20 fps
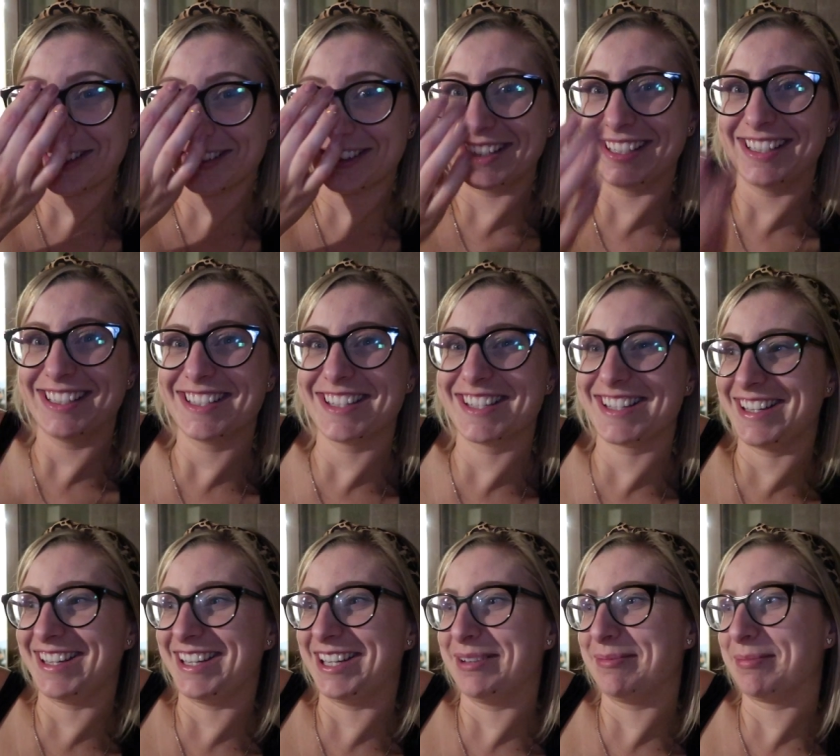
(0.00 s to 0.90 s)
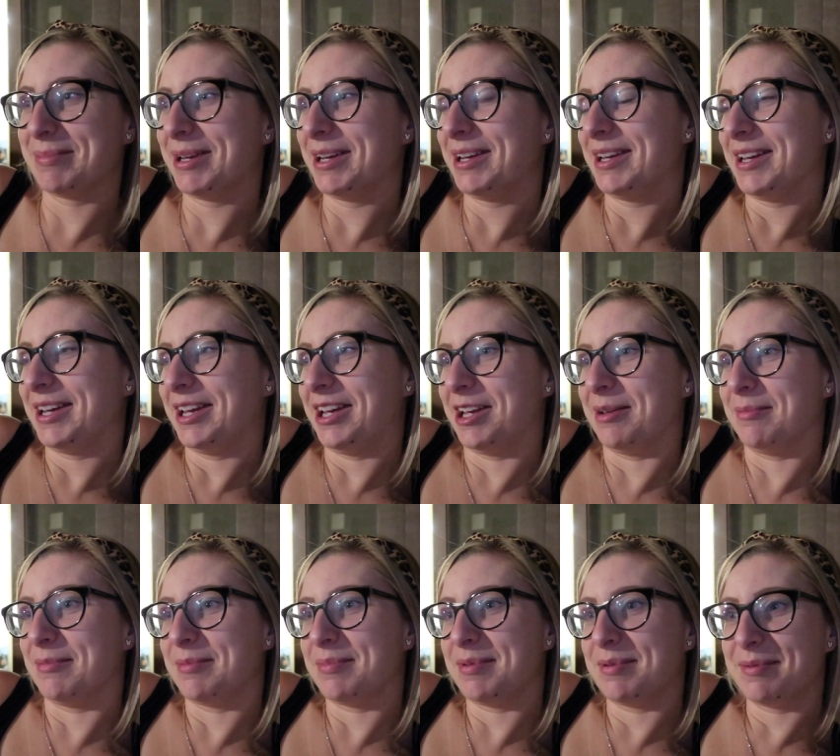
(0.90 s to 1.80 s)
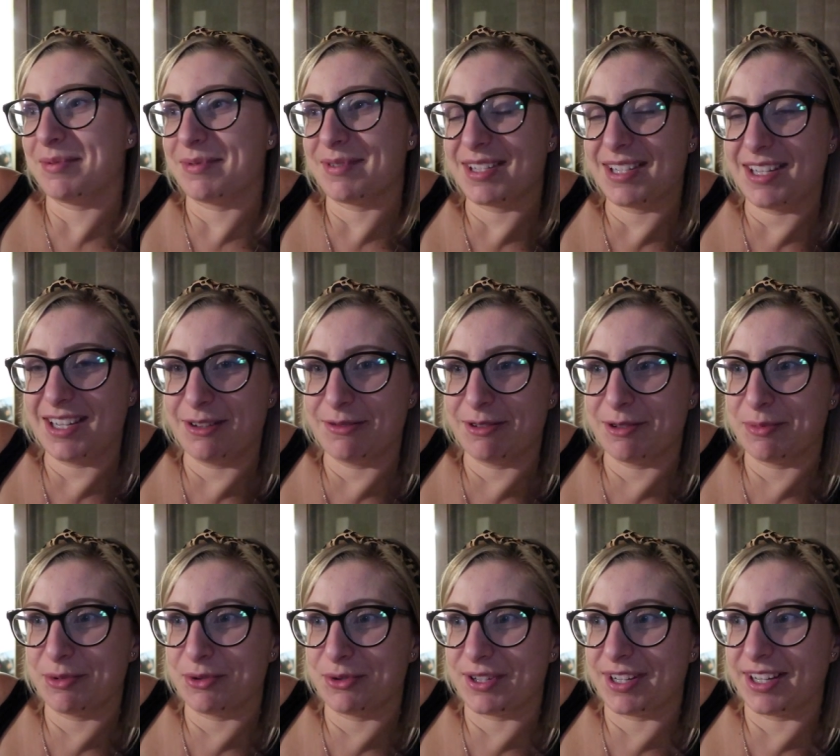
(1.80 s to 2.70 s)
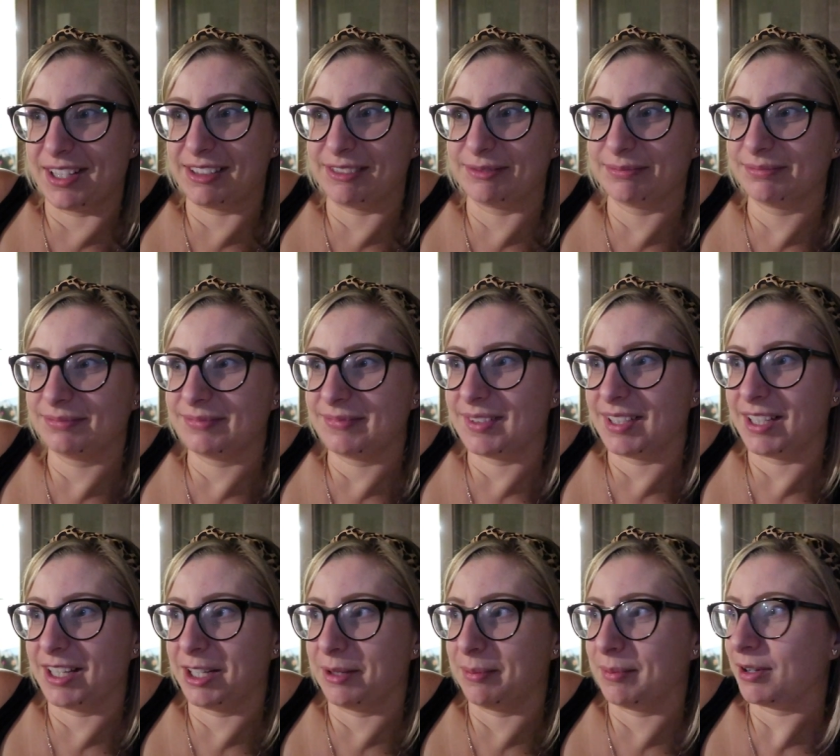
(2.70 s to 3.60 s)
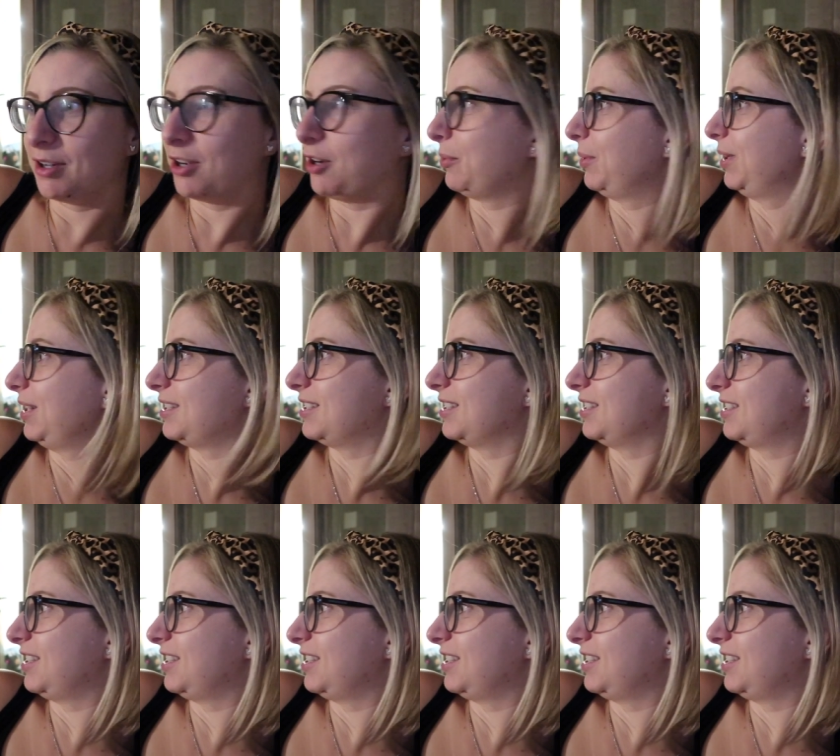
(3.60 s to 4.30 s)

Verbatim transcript: so I need to sleep. Um, but we will see you in the morning. Um, I can't wait to